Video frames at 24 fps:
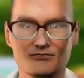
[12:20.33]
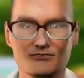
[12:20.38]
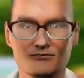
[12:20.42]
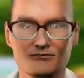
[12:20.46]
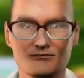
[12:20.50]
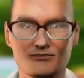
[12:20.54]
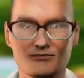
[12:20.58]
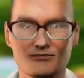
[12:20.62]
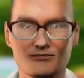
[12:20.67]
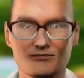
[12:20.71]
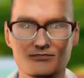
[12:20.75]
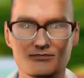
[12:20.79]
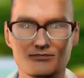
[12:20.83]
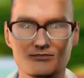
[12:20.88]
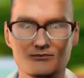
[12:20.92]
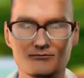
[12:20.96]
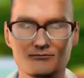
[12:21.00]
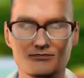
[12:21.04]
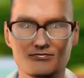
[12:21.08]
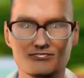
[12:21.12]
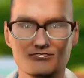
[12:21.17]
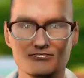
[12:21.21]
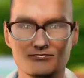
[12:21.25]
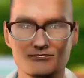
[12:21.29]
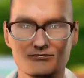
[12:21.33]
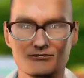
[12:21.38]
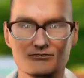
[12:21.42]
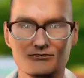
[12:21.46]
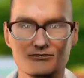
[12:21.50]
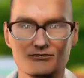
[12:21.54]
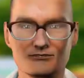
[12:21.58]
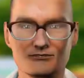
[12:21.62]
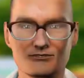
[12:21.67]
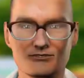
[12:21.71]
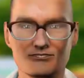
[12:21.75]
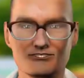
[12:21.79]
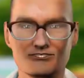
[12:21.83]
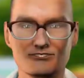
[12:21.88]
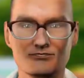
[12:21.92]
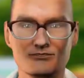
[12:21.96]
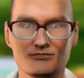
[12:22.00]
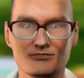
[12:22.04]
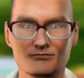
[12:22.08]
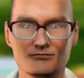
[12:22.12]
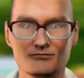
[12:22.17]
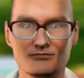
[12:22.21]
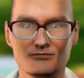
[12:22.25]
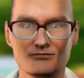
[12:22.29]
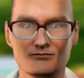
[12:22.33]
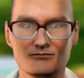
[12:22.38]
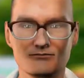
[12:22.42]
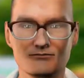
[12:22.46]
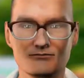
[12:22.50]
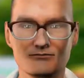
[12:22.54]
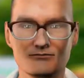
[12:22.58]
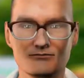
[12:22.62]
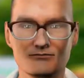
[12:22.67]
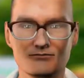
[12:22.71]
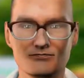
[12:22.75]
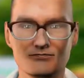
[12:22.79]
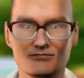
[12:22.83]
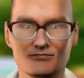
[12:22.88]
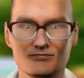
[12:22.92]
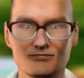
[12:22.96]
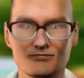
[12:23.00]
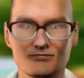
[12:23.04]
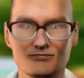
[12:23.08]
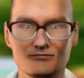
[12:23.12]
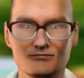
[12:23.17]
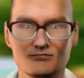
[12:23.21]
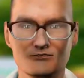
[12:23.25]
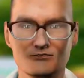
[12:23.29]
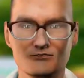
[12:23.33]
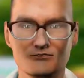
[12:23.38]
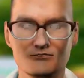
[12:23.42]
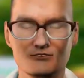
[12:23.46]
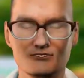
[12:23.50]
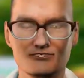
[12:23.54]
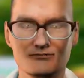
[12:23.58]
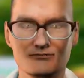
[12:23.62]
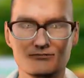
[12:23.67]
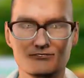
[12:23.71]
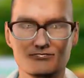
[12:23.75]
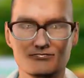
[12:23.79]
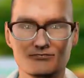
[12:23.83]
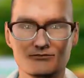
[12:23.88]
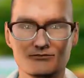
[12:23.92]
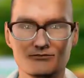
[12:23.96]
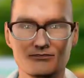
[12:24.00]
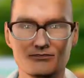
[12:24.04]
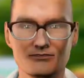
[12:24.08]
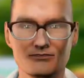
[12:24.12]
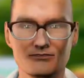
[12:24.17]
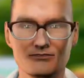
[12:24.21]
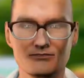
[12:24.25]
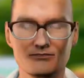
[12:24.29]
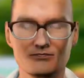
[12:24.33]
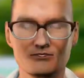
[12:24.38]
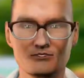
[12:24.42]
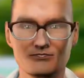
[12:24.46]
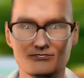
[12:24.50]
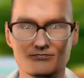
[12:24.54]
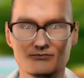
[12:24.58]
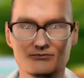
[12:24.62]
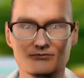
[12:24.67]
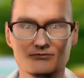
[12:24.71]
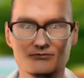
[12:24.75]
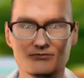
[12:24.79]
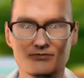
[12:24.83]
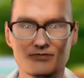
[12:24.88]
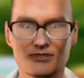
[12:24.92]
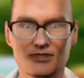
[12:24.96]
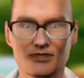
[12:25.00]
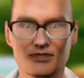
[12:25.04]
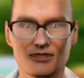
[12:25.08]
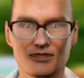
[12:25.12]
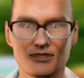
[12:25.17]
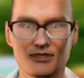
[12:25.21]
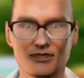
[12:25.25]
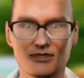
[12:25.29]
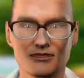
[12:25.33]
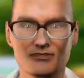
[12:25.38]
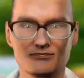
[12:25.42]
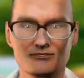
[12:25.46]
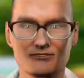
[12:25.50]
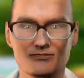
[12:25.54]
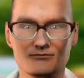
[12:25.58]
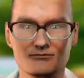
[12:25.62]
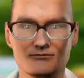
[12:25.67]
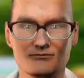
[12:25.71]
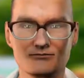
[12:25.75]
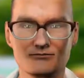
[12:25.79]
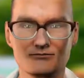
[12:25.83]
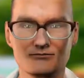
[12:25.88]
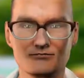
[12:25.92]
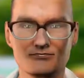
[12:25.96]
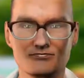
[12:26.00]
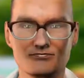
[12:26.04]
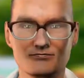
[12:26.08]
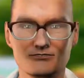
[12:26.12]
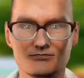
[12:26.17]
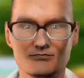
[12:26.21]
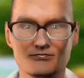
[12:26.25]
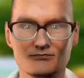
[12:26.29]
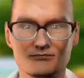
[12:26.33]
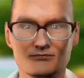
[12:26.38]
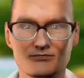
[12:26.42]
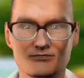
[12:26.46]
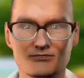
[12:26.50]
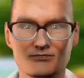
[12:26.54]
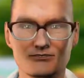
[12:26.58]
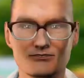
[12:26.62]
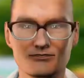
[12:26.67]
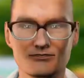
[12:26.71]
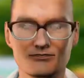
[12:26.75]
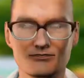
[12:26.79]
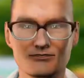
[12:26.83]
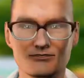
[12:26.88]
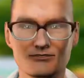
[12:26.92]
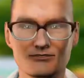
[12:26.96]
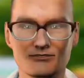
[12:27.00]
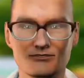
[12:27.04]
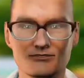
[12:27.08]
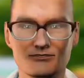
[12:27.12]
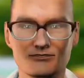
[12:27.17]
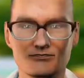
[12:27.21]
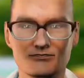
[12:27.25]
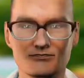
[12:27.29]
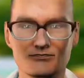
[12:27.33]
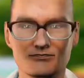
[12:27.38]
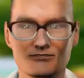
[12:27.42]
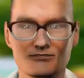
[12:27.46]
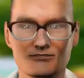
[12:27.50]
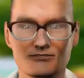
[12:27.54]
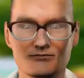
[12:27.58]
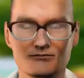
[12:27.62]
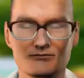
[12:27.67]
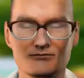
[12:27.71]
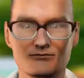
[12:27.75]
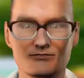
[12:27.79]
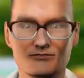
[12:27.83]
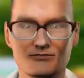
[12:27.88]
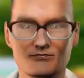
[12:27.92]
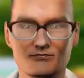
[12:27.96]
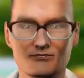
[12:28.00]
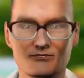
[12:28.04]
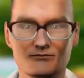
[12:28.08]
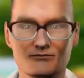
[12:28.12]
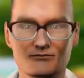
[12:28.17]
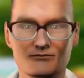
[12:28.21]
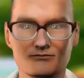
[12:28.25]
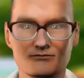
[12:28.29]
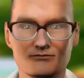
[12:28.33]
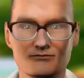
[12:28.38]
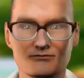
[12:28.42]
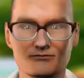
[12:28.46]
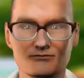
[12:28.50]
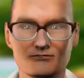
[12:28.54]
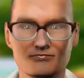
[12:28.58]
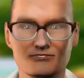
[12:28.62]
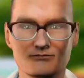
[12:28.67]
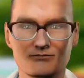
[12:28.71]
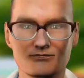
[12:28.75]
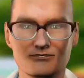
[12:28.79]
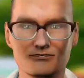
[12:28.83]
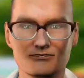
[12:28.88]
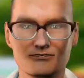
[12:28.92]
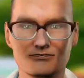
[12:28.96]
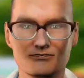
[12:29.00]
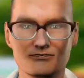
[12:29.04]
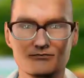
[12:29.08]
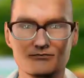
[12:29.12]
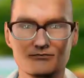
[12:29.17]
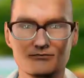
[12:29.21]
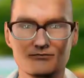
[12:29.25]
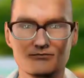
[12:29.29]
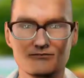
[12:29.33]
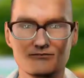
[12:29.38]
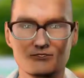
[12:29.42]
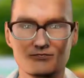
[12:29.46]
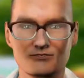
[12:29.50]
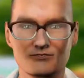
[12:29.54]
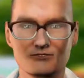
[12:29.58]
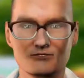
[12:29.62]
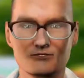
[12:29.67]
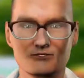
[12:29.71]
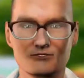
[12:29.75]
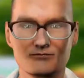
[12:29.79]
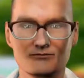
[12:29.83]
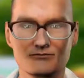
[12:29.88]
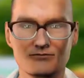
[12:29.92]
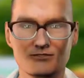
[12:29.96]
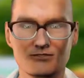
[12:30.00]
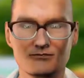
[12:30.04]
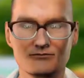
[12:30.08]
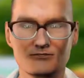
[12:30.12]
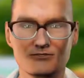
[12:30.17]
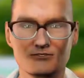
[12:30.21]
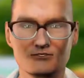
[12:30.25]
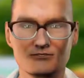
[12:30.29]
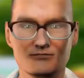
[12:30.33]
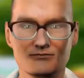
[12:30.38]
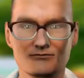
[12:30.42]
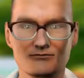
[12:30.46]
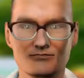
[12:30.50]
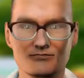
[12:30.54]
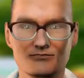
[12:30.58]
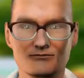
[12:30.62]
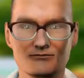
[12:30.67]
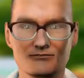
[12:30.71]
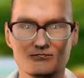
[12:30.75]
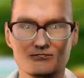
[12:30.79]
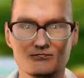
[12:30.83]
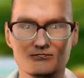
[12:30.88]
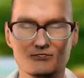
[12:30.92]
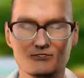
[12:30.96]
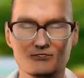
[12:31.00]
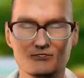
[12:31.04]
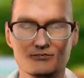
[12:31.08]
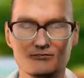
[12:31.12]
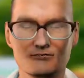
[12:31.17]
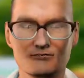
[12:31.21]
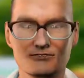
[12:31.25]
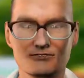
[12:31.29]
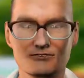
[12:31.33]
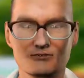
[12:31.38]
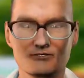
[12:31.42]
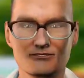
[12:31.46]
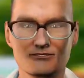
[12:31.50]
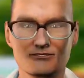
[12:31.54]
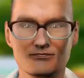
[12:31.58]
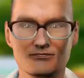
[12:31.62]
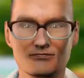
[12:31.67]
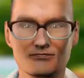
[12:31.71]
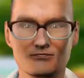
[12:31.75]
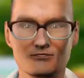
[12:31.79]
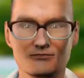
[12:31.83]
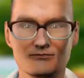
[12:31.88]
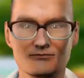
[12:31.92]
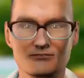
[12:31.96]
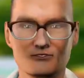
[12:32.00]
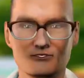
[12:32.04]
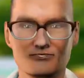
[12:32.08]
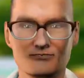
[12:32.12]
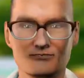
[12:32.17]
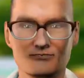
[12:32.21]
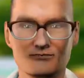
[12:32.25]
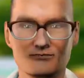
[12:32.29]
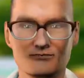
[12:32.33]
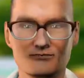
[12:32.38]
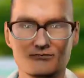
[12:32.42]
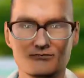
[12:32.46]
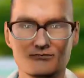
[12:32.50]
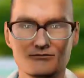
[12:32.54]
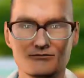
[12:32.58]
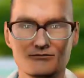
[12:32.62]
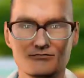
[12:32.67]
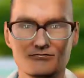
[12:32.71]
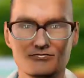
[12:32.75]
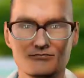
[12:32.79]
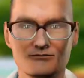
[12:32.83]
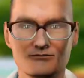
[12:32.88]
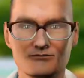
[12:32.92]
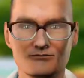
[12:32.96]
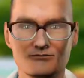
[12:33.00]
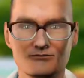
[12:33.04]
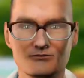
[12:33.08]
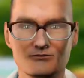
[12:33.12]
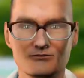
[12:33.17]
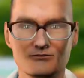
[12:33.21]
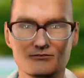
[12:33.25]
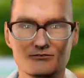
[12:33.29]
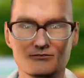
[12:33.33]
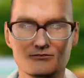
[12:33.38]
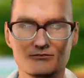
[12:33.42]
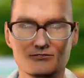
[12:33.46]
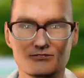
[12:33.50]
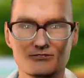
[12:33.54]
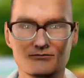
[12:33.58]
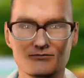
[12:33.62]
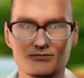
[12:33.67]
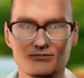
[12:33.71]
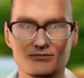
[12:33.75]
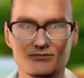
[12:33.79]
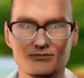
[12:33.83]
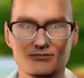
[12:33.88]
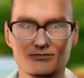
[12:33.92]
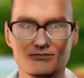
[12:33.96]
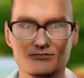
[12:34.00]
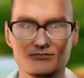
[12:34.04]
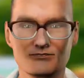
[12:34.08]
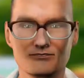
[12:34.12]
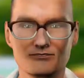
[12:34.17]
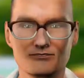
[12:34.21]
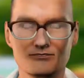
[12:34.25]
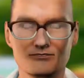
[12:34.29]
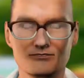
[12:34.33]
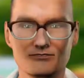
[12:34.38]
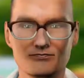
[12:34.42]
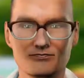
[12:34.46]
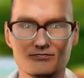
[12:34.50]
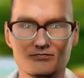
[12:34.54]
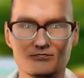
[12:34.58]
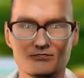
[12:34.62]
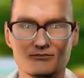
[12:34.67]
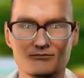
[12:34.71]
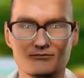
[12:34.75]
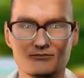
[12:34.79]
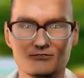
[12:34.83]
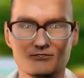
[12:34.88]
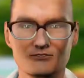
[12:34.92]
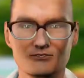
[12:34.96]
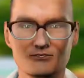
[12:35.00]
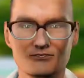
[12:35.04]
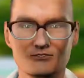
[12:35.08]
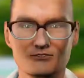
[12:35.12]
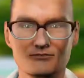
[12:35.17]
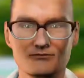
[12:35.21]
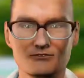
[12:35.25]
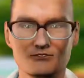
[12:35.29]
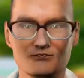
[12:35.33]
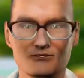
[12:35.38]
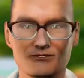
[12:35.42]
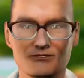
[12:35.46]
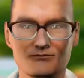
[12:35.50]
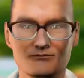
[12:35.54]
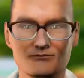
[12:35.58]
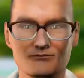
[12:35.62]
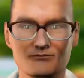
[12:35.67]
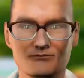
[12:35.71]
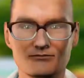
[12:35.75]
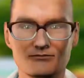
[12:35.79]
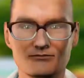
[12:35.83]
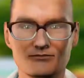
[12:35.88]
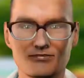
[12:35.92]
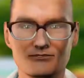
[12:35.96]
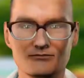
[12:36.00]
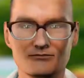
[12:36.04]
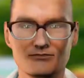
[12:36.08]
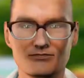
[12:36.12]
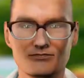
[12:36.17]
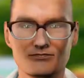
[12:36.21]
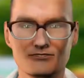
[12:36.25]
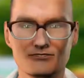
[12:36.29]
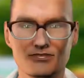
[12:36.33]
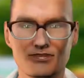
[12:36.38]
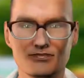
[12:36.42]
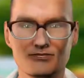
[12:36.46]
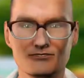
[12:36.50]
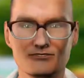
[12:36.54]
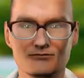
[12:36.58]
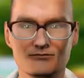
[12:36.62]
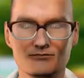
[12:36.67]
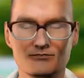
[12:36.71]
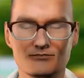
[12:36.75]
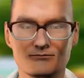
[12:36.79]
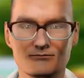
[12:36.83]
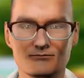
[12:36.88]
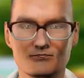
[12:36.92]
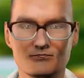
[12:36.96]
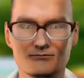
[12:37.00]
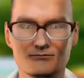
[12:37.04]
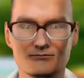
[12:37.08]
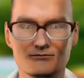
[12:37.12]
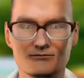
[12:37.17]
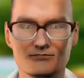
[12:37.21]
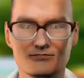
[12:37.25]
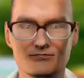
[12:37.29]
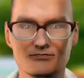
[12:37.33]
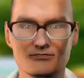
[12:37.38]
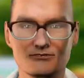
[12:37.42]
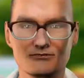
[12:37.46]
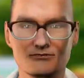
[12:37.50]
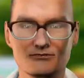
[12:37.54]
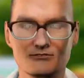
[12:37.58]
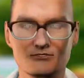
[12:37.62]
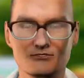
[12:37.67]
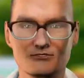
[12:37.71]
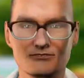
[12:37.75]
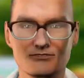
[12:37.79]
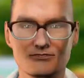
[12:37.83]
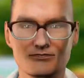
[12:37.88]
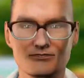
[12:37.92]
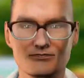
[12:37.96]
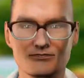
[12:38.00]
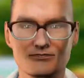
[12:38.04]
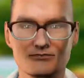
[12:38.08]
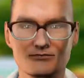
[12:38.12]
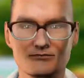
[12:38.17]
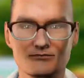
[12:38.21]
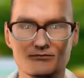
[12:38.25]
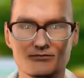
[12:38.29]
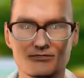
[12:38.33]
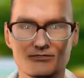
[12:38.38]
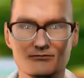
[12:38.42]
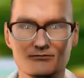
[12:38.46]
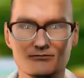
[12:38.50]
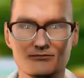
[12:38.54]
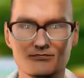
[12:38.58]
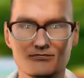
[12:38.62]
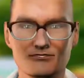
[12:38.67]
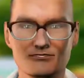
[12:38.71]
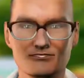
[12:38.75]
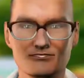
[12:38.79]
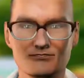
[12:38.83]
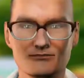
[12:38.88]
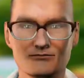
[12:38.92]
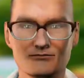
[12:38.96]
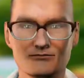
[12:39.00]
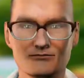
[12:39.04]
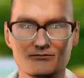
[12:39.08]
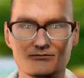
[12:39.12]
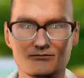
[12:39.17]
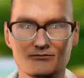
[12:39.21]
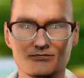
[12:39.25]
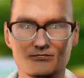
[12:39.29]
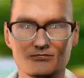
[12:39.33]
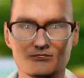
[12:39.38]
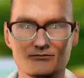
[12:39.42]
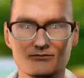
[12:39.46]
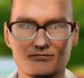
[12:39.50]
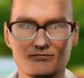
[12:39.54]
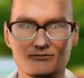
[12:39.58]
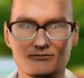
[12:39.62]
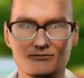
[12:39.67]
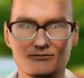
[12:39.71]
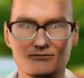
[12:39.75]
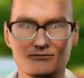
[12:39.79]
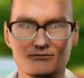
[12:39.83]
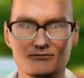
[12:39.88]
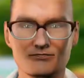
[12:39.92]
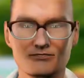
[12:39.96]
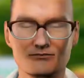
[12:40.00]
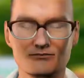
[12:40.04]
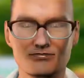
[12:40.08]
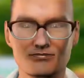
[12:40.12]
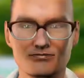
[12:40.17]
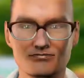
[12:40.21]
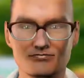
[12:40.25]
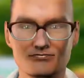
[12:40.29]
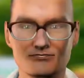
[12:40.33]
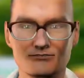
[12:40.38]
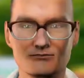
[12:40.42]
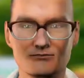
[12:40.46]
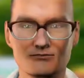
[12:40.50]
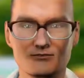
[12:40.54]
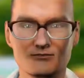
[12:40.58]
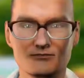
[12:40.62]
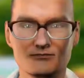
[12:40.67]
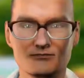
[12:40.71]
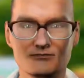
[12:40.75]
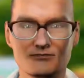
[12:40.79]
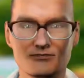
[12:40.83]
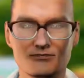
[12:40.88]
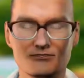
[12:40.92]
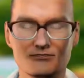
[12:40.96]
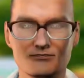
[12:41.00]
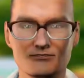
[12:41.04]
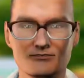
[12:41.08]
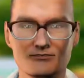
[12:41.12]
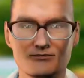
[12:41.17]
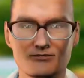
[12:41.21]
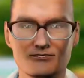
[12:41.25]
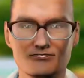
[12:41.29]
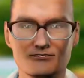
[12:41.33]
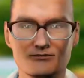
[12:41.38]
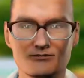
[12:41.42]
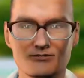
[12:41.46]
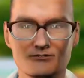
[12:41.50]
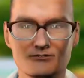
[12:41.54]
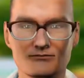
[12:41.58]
and you are honest to yourself, that you will be convinced that this man is a messenger of God. But I want to take only a few examples. The first example I want to take is in the early days of Islam, when the Prophet Muhammad had begun preaching his message, and the pagan Arabs, the leaders of pagan Arabian society, began to realize that